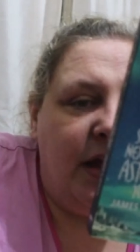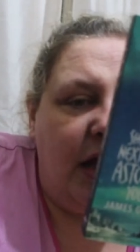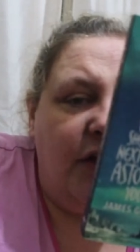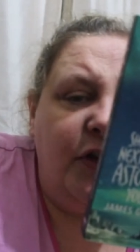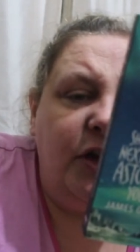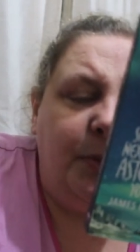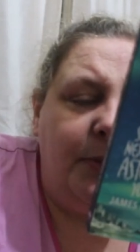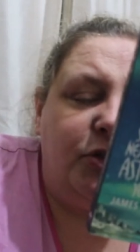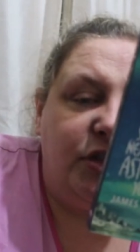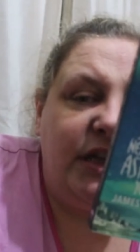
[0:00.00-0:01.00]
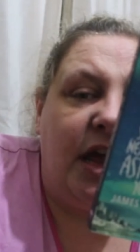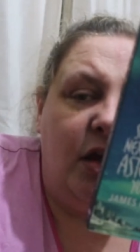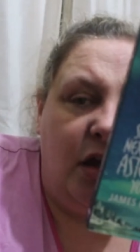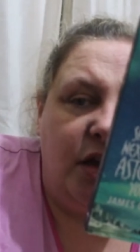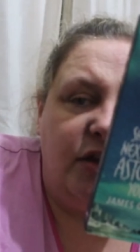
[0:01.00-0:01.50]
At first people just get
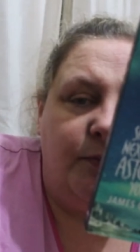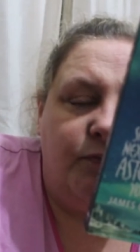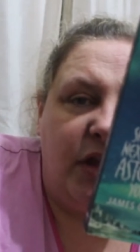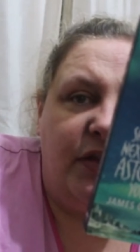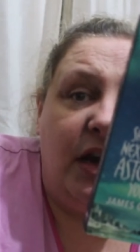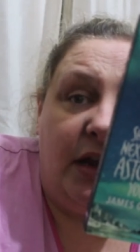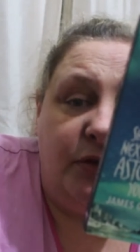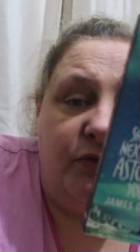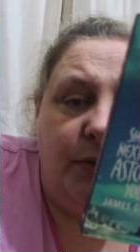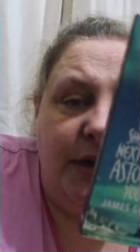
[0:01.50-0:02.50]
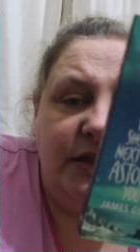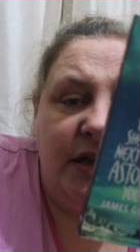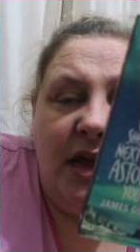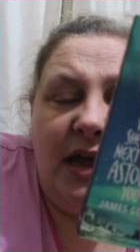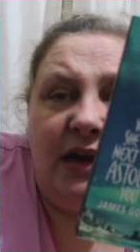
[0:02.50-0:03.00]
hurt, then their lives are ruined,
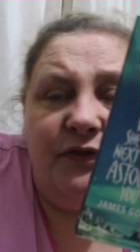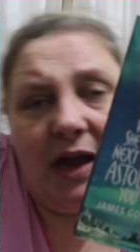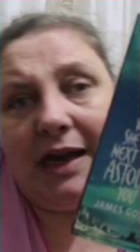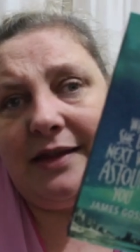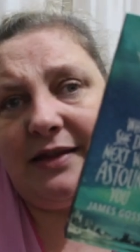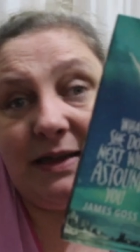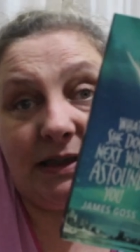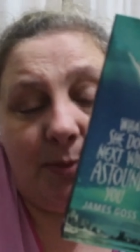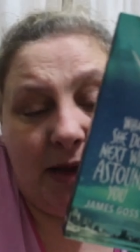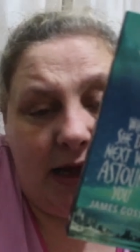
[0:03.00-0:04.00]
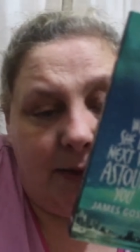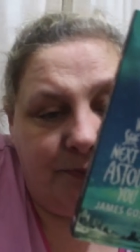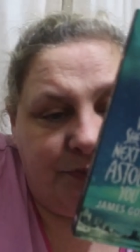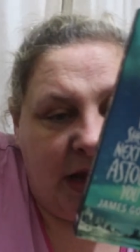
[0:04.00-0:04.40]
and finally they disappear.